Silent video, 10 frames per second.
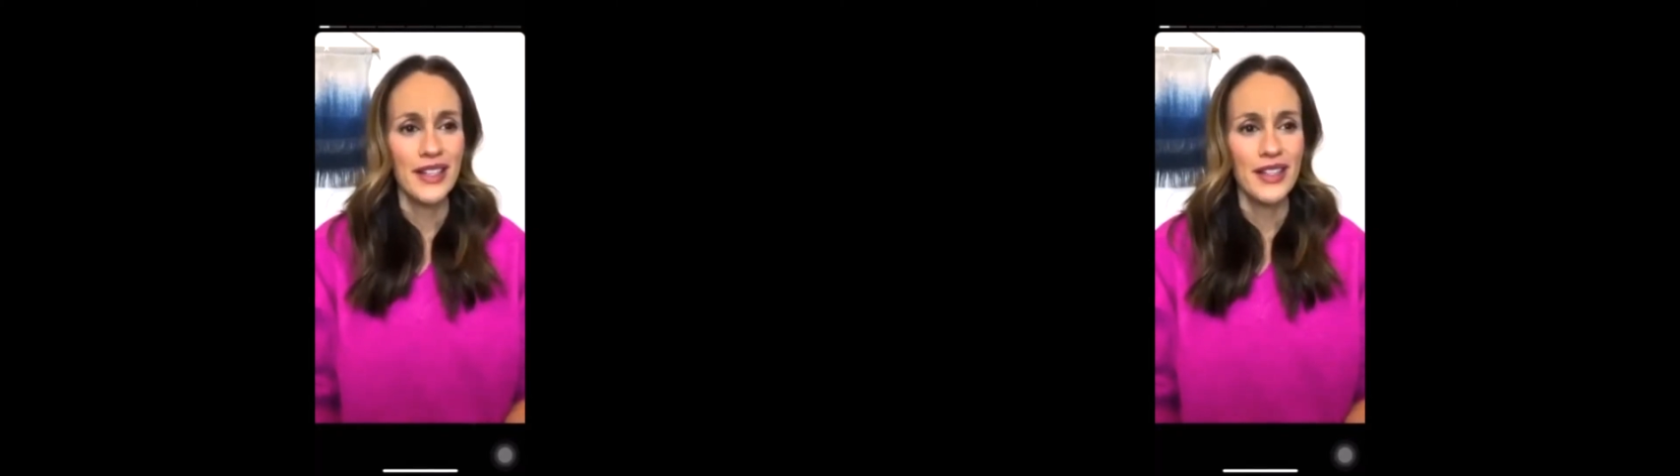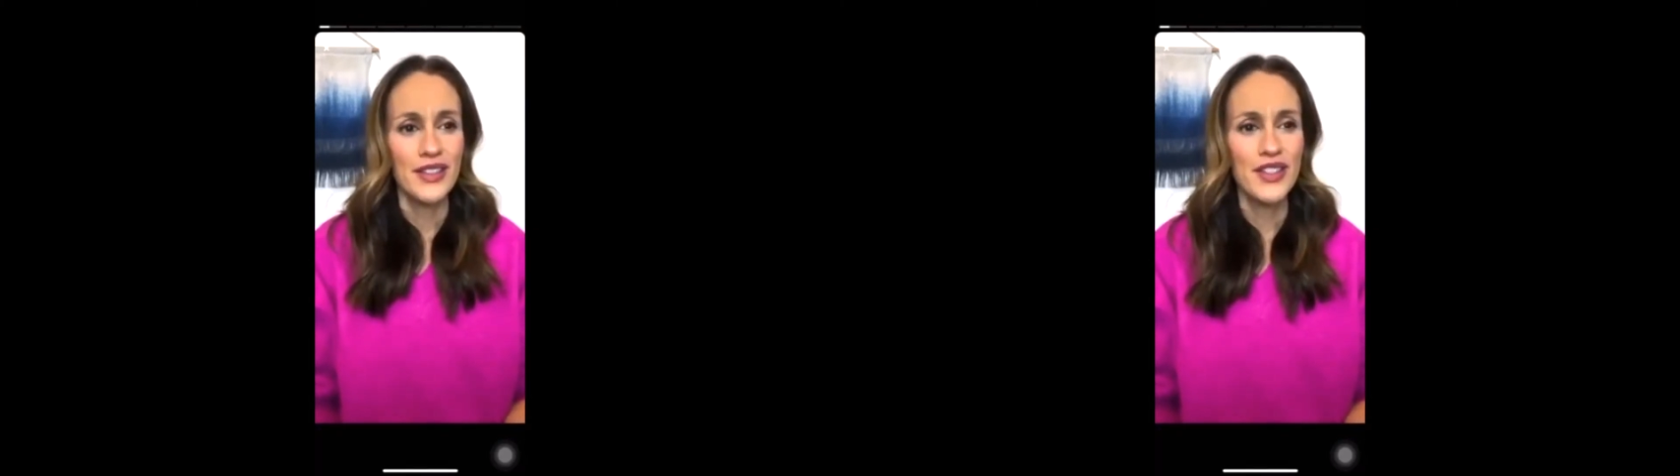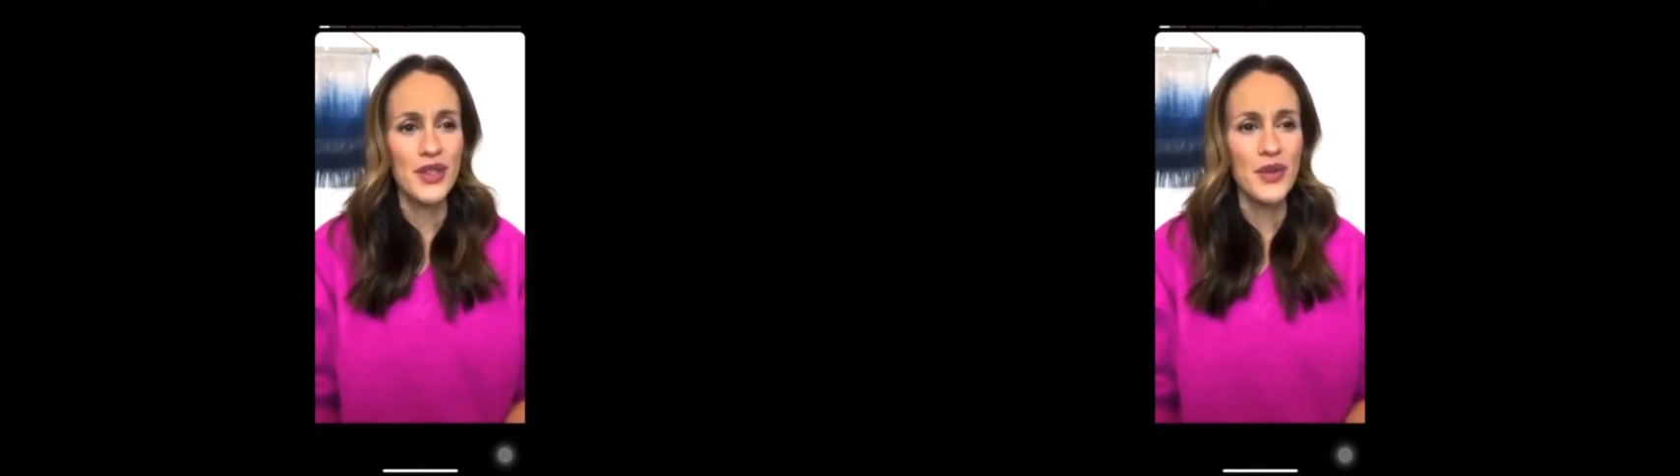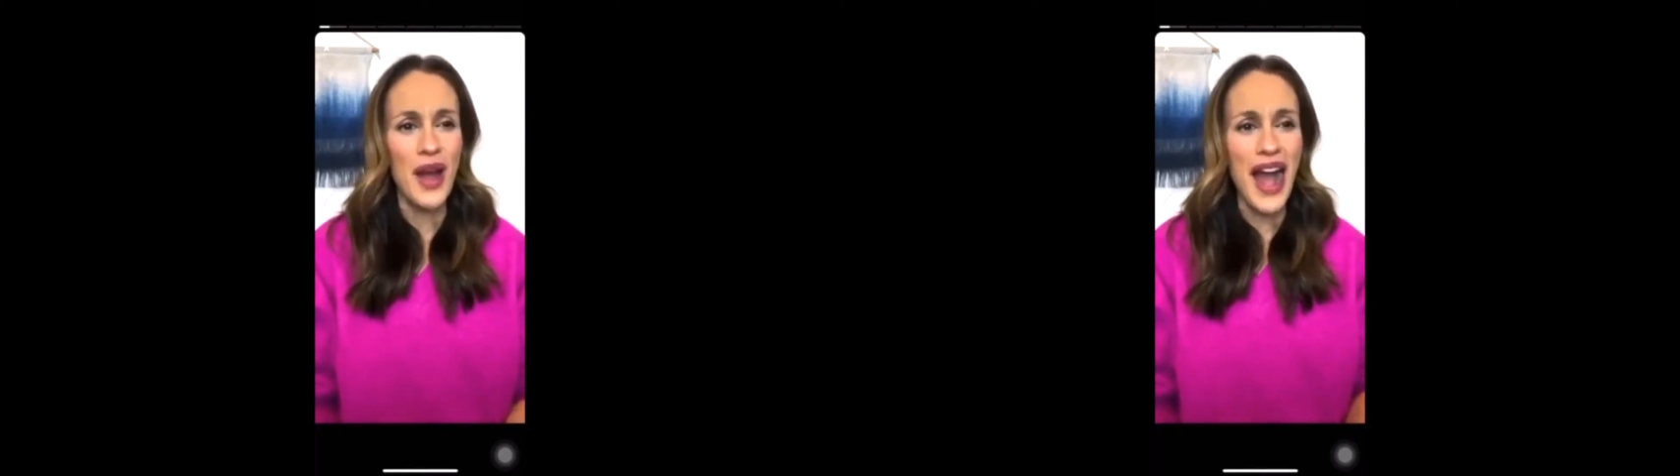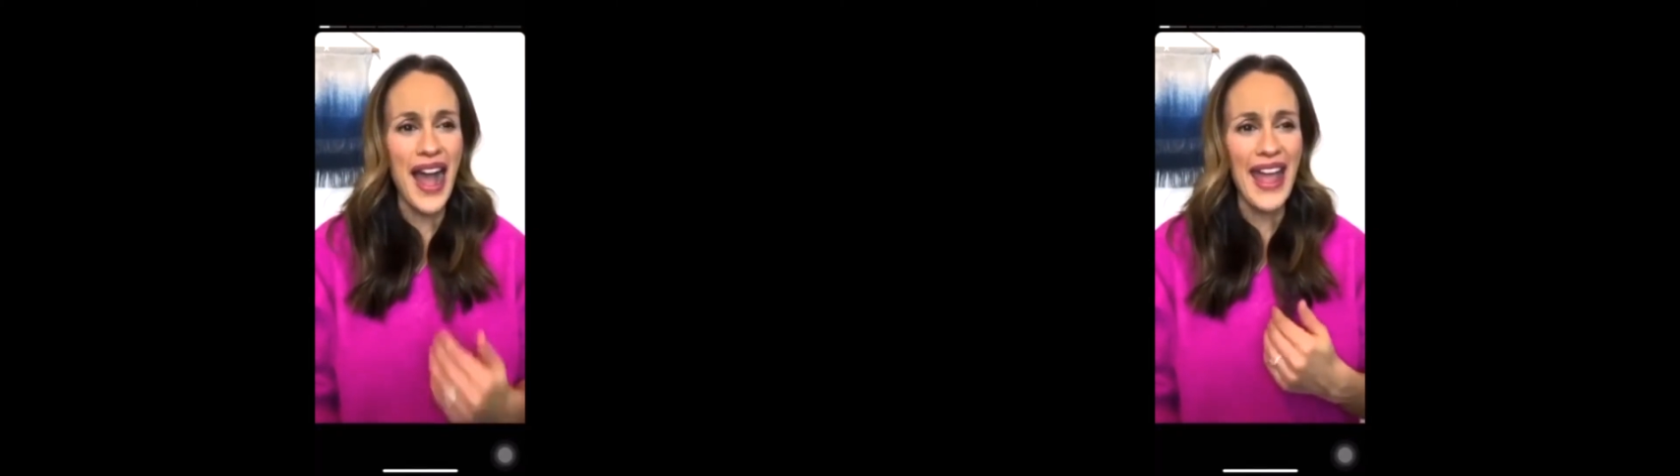Do
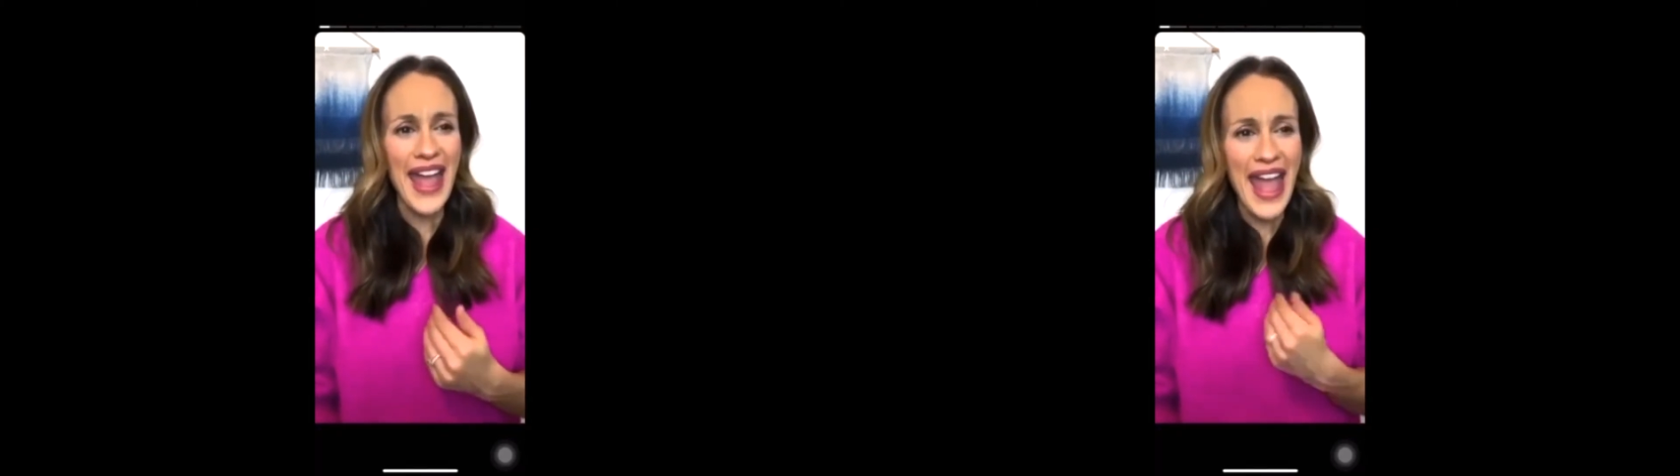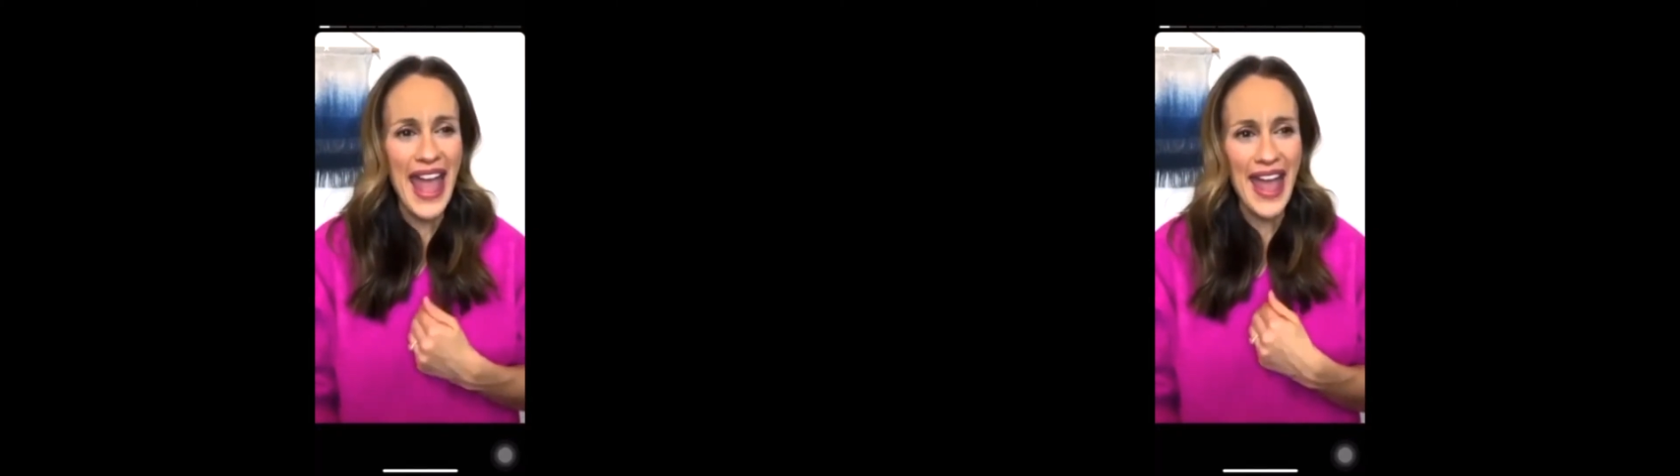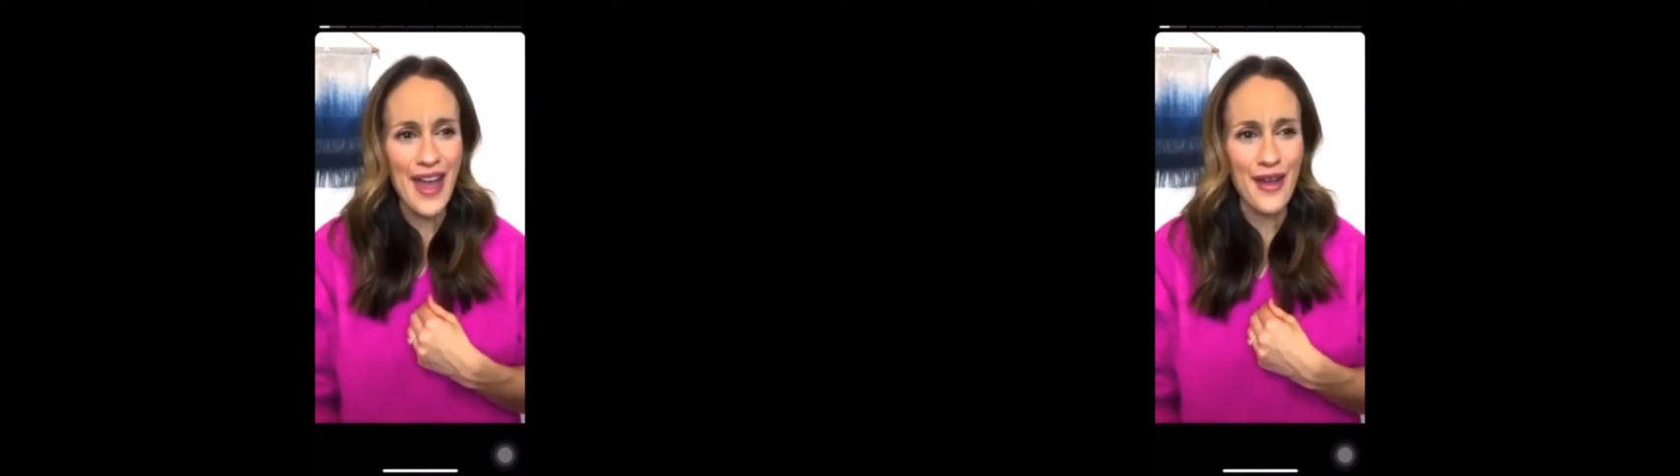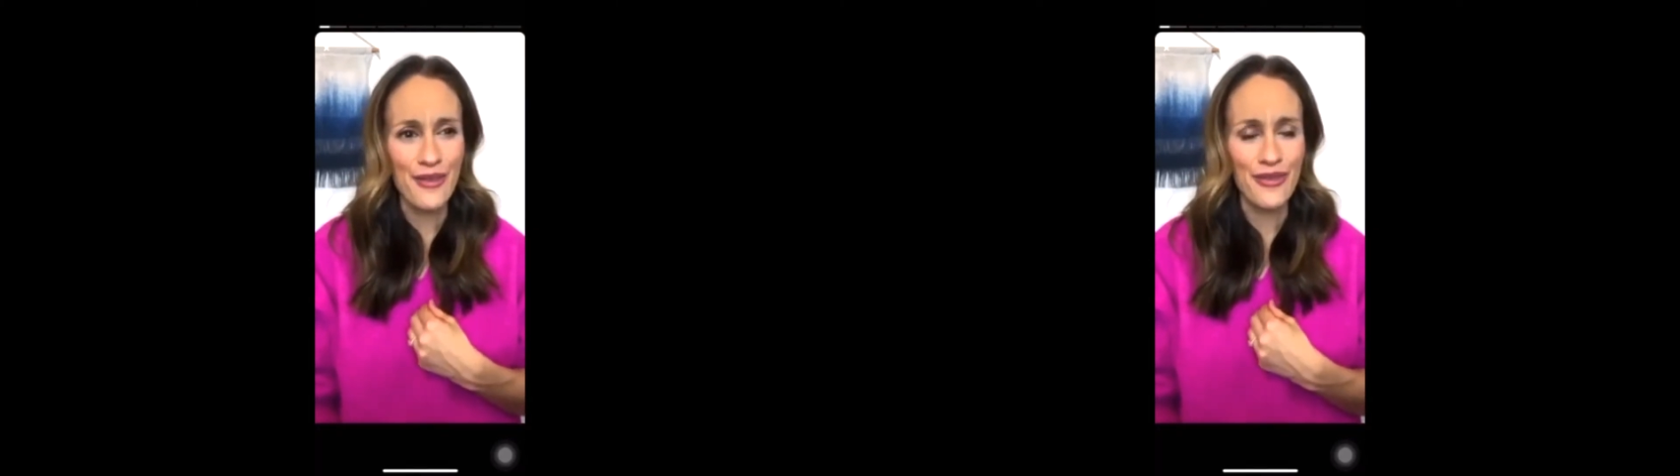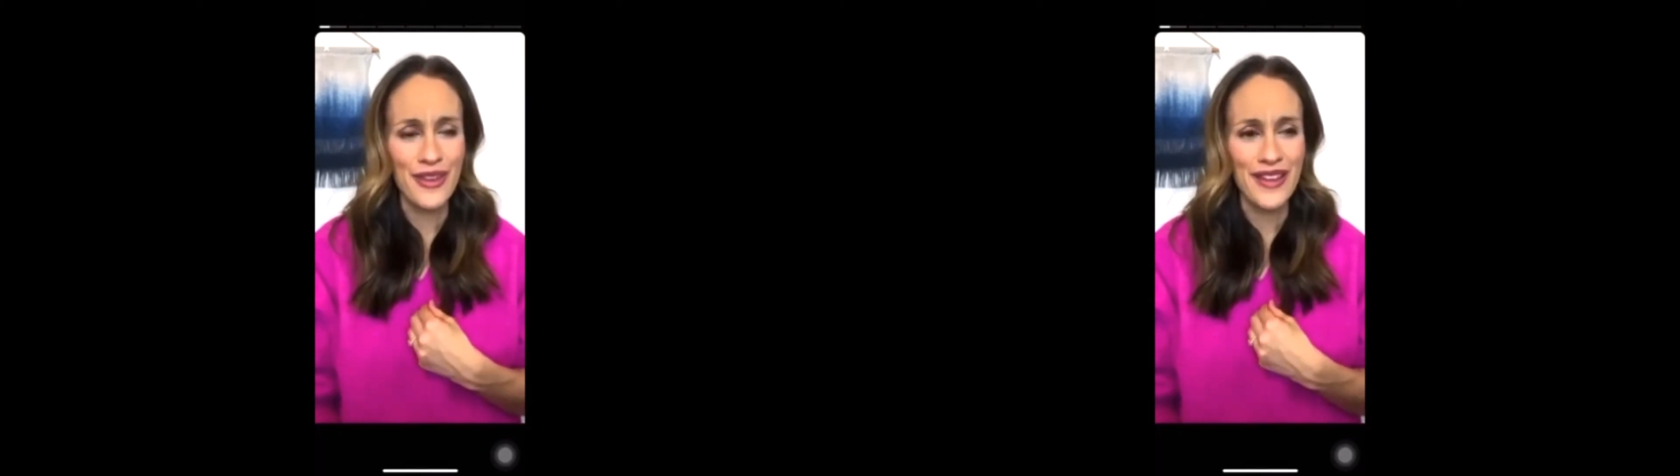I
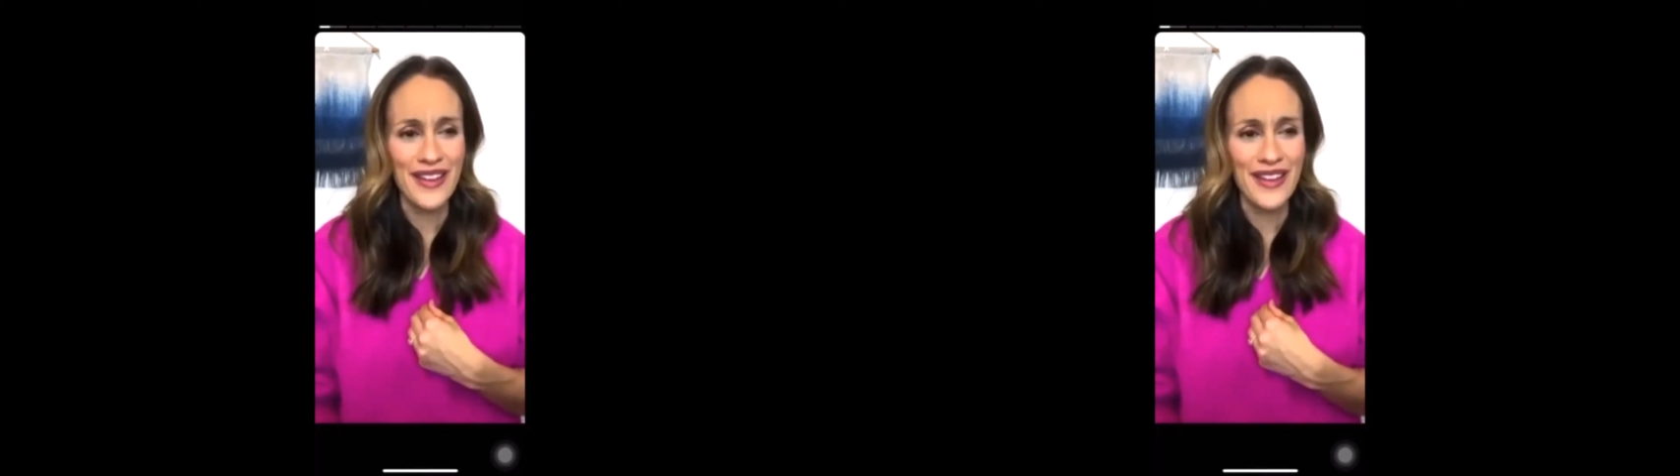have